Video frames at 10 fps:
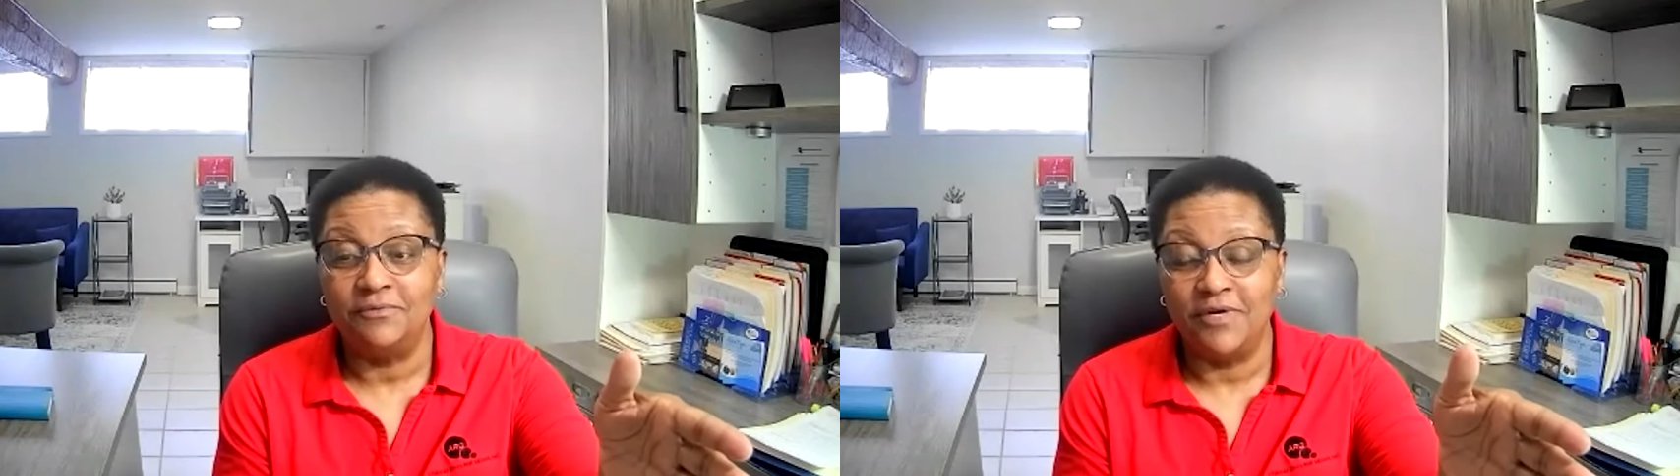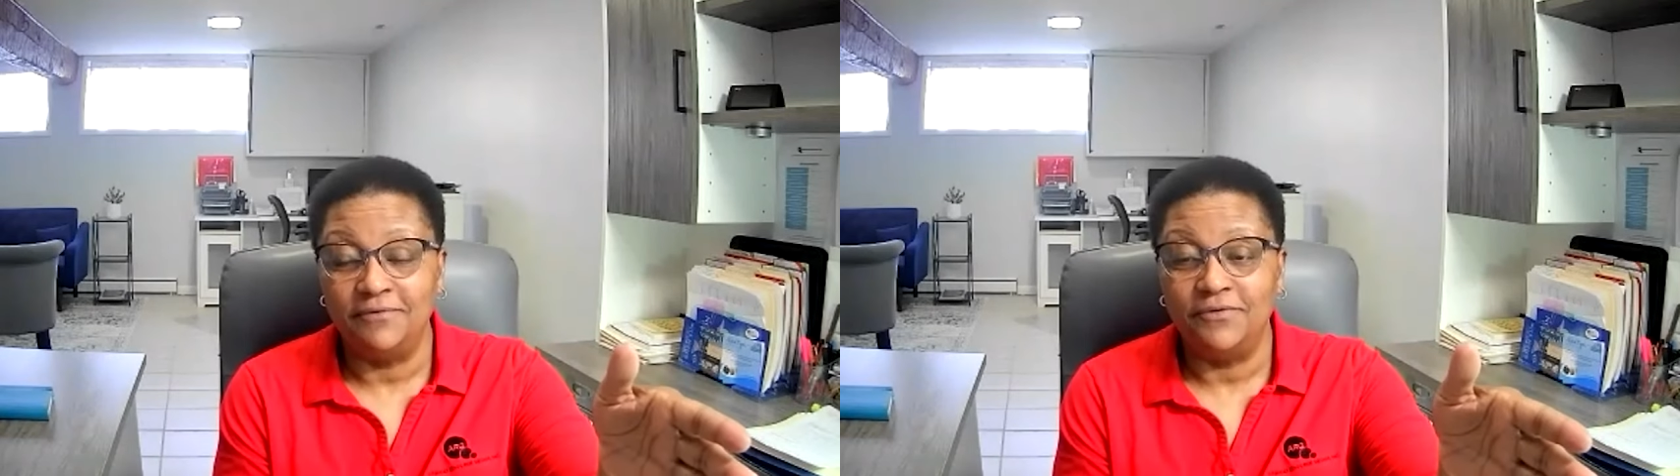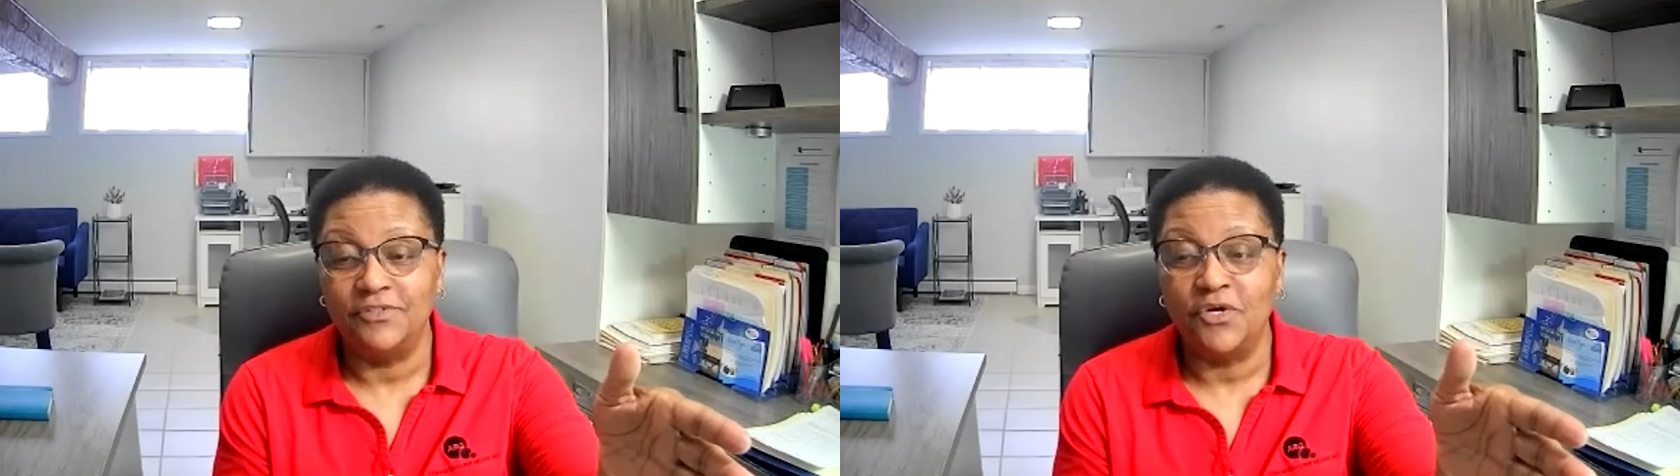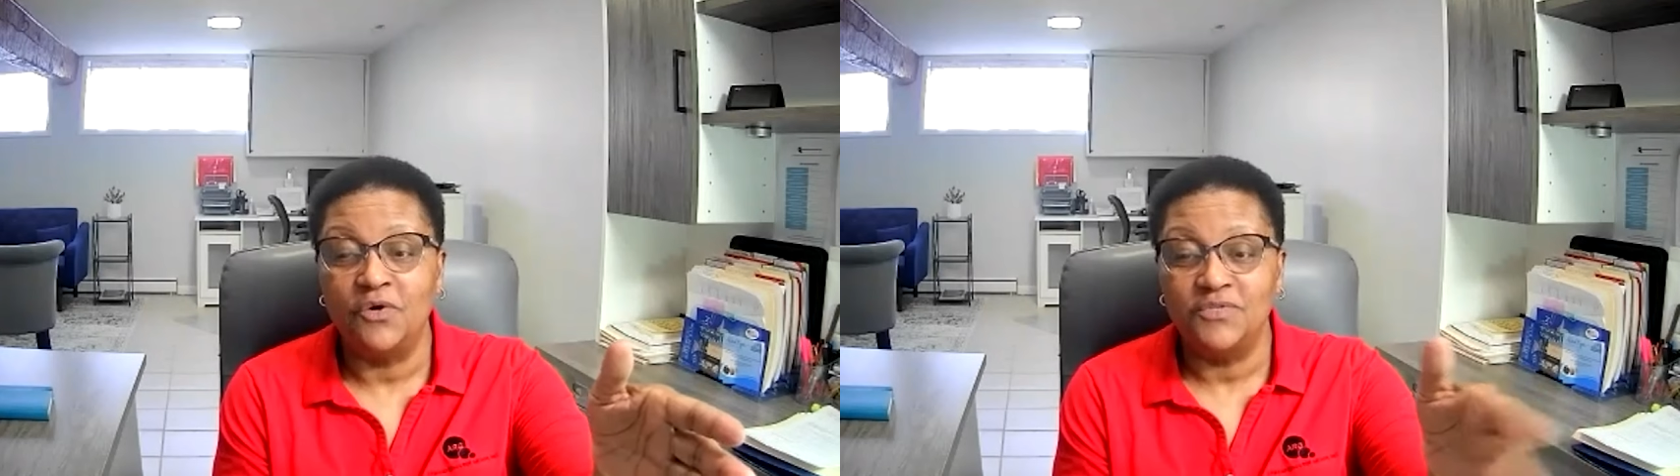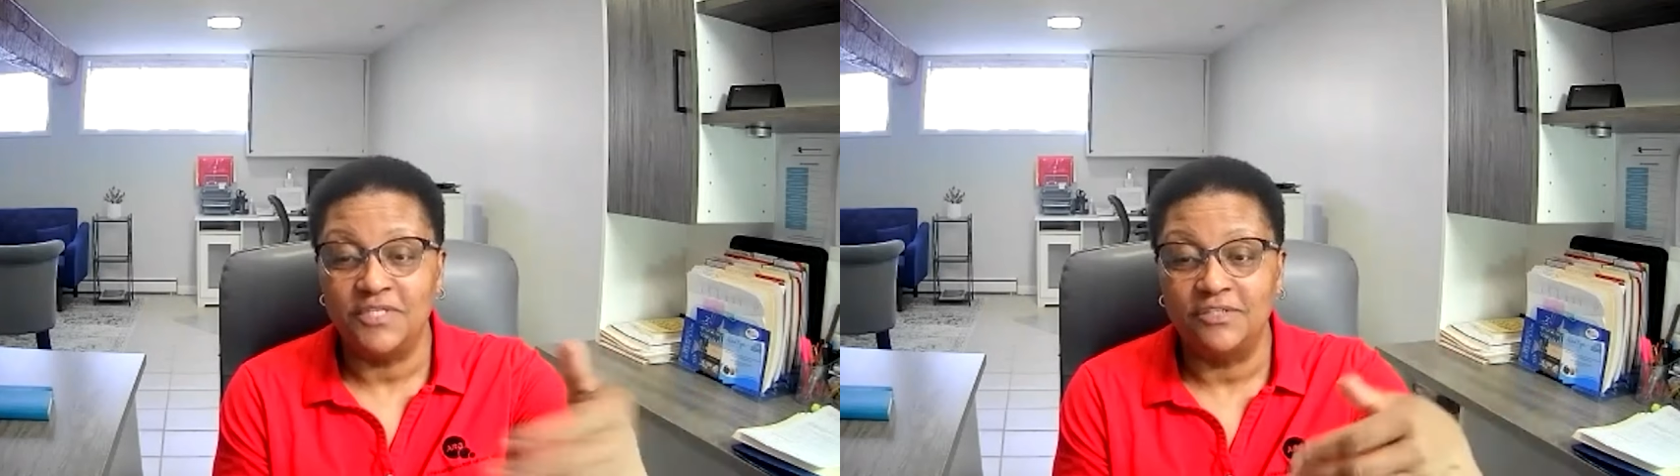my first
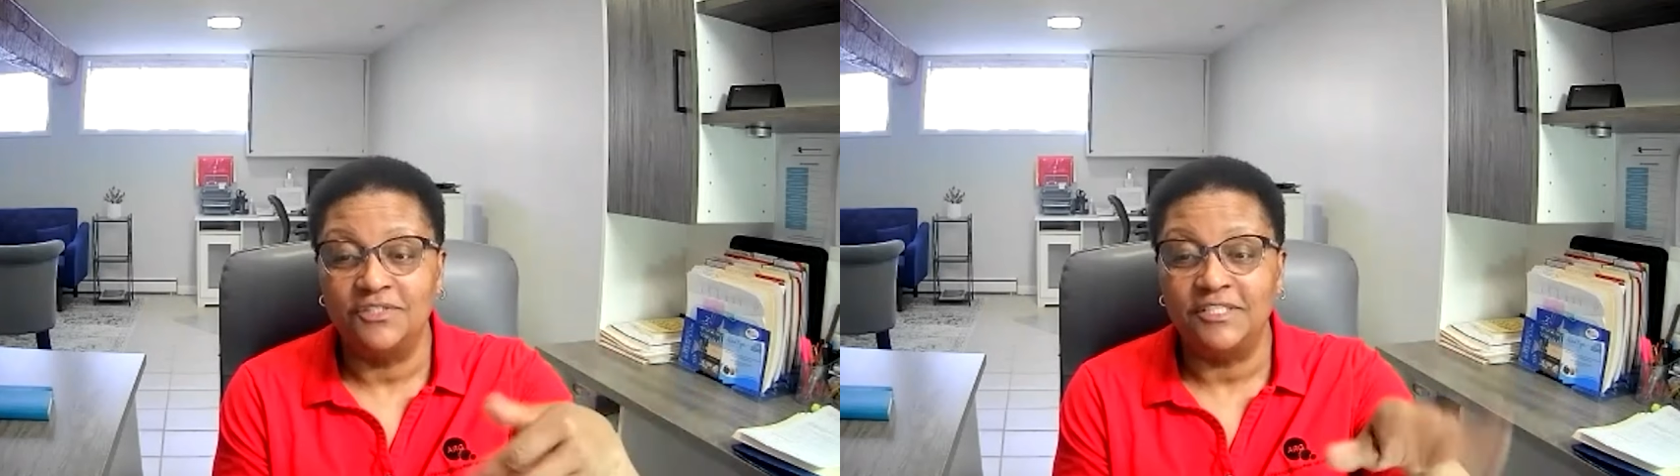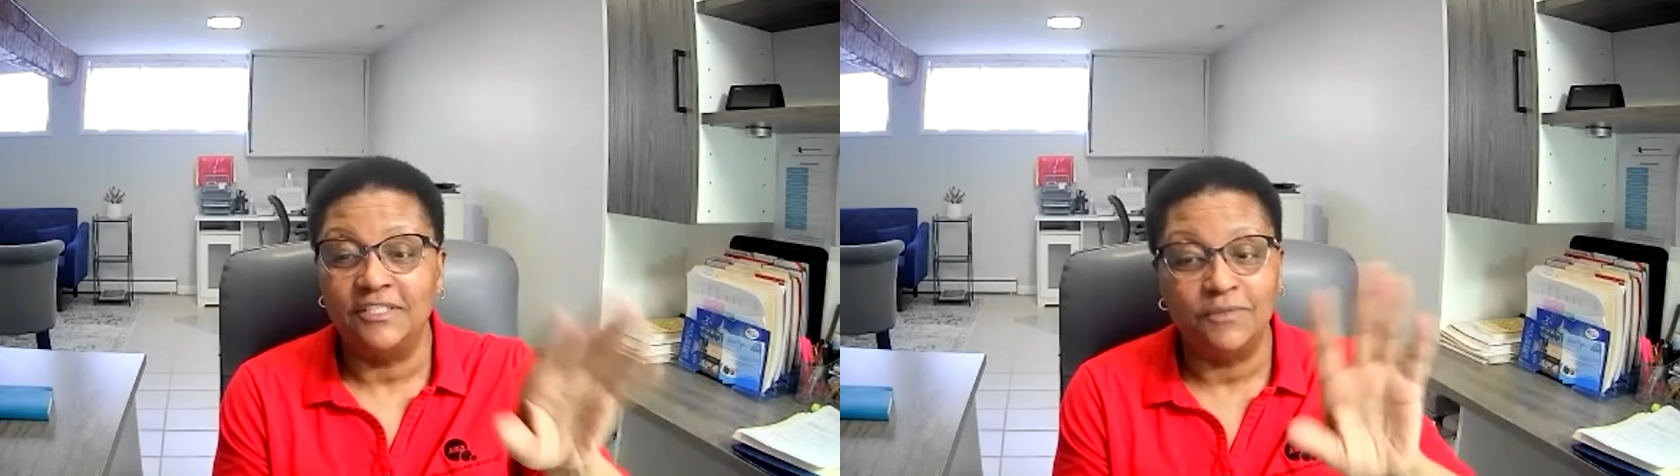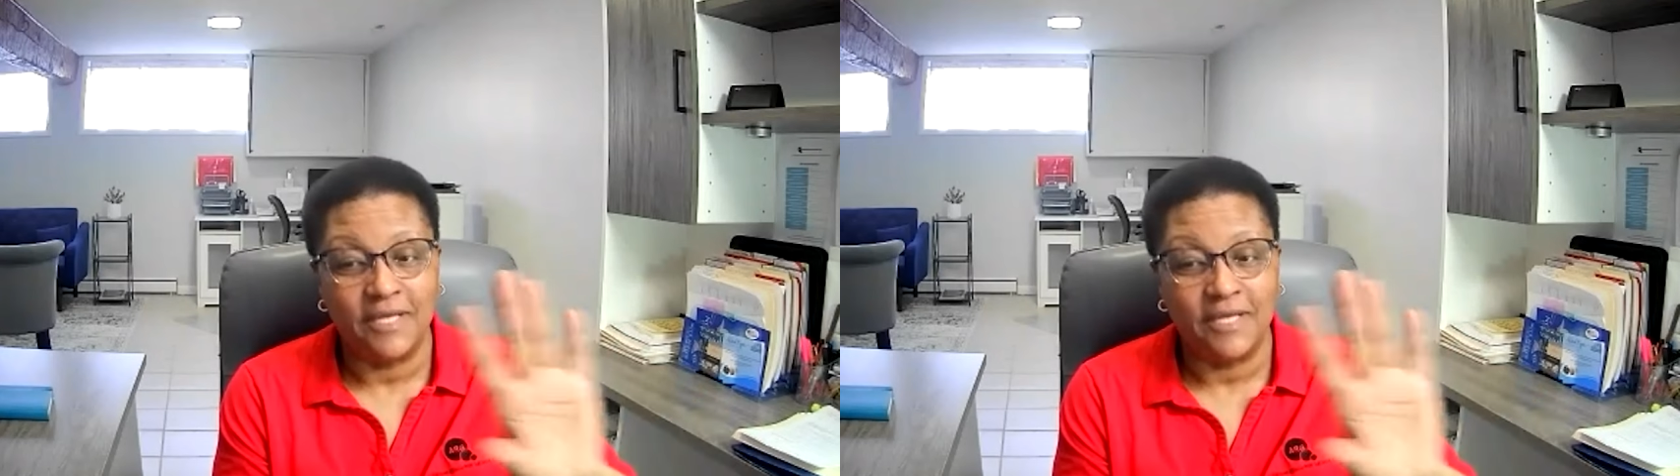wholesale deal